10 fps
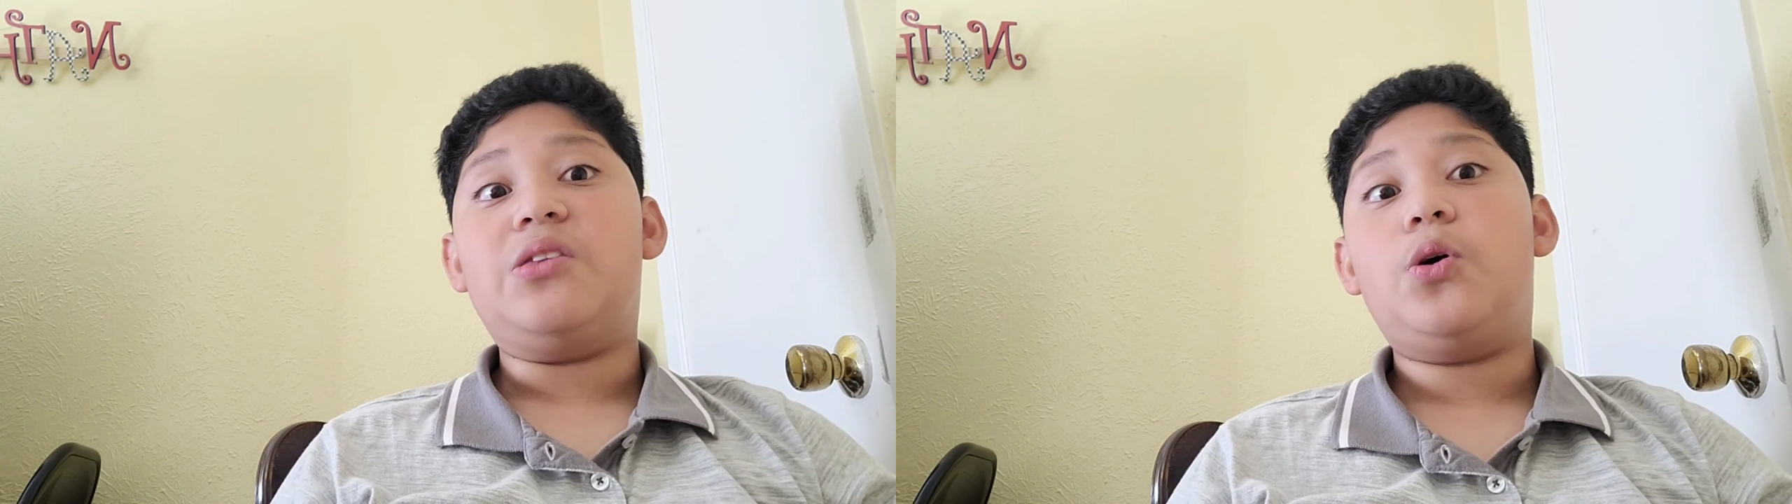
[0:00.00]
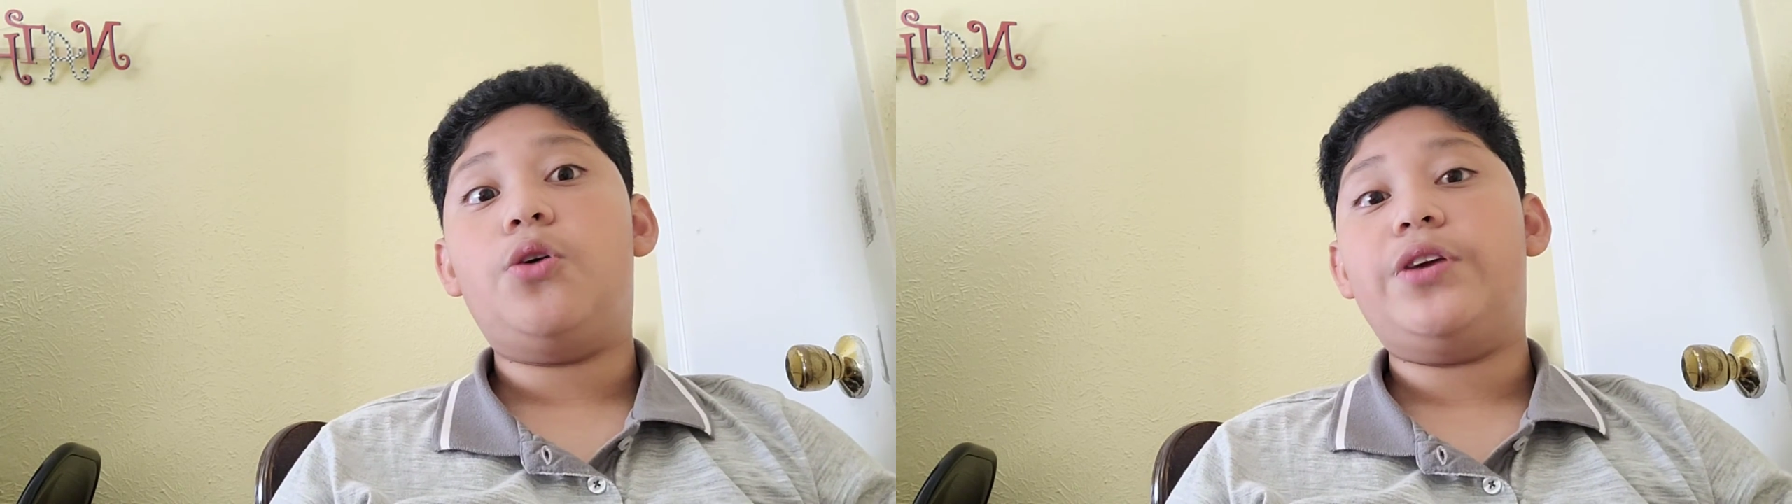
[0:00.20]

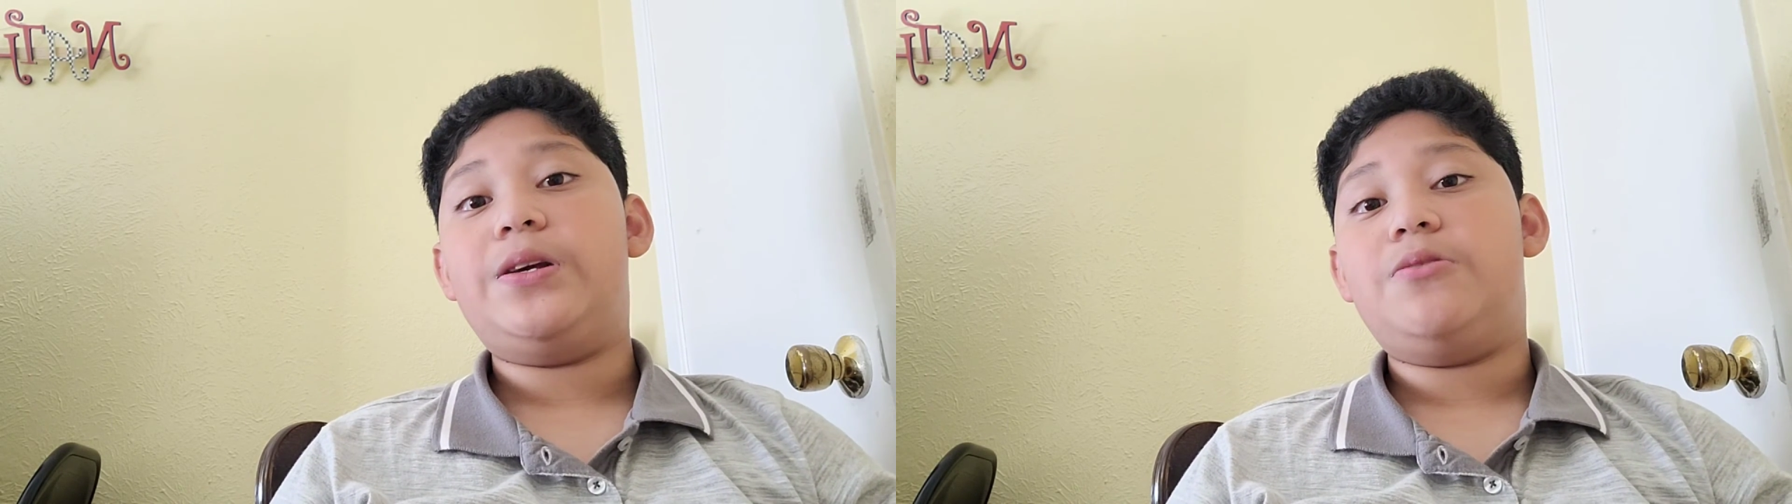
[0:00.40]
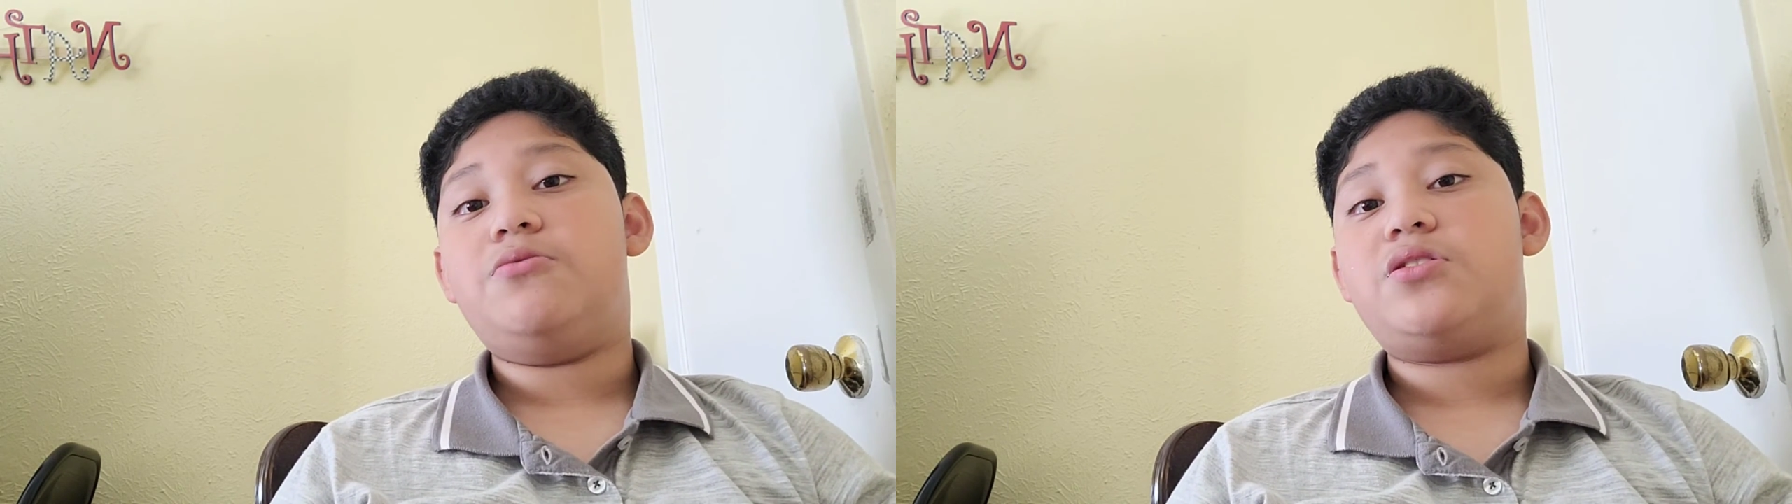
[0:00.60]

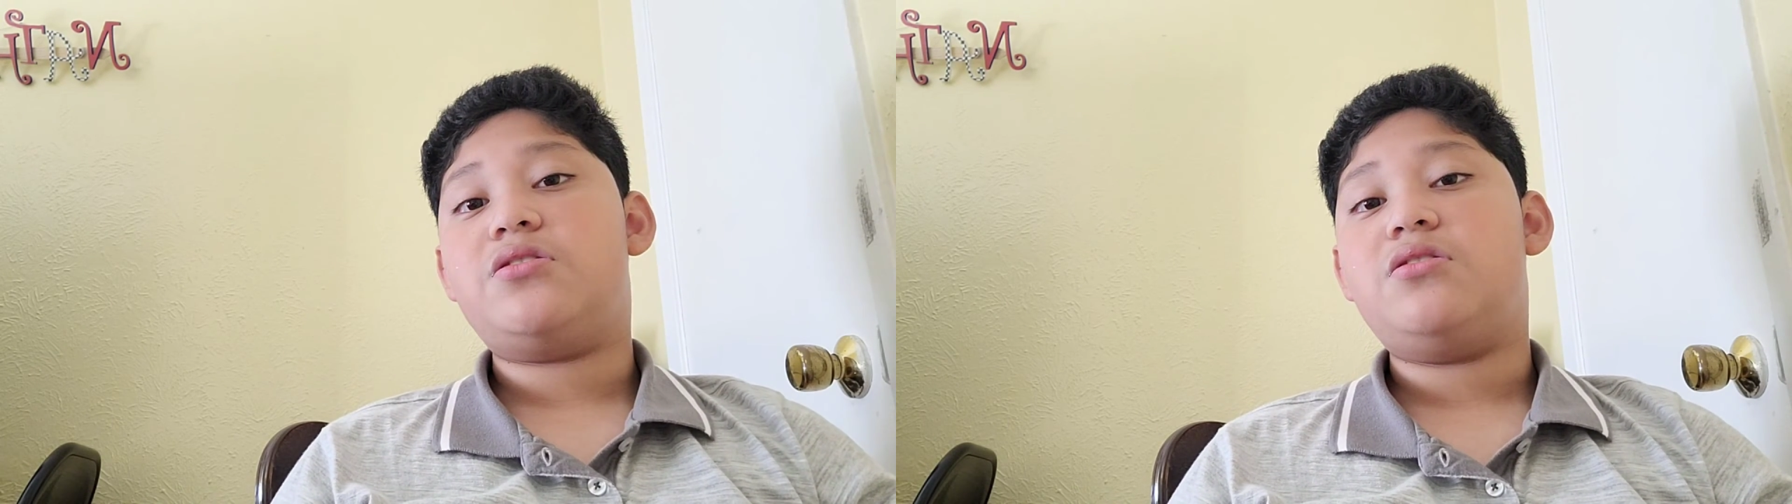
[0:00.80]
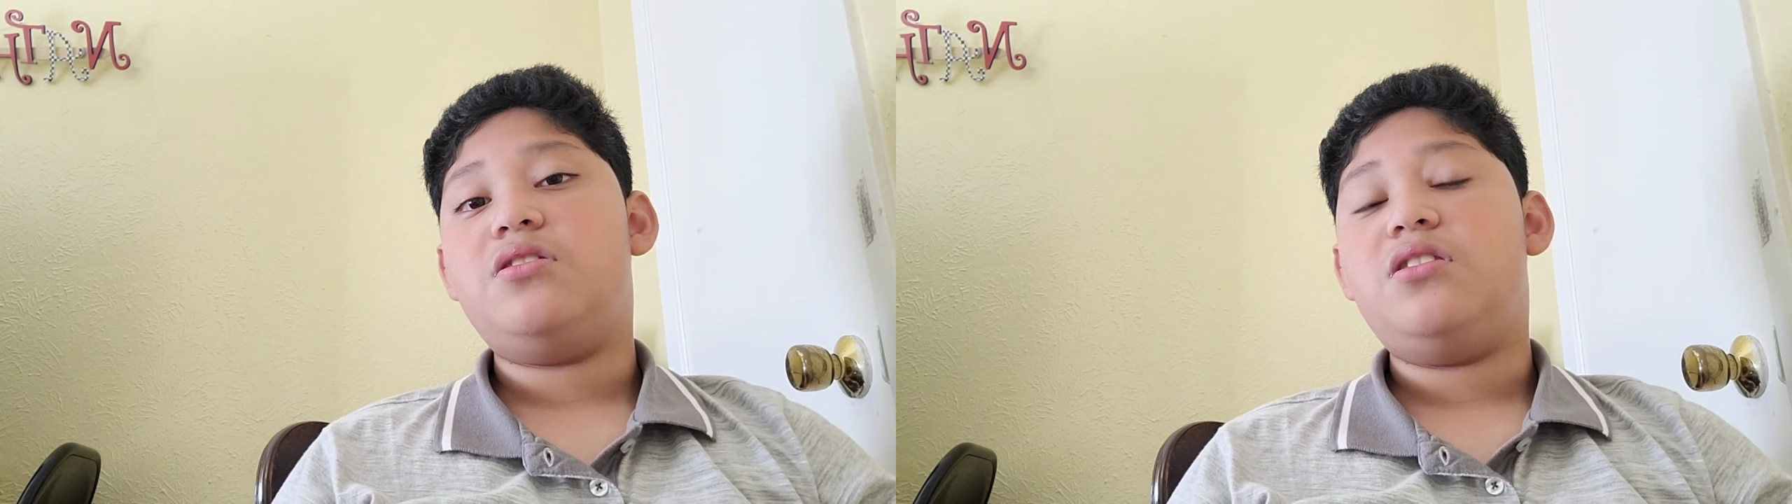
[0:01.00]
Larios.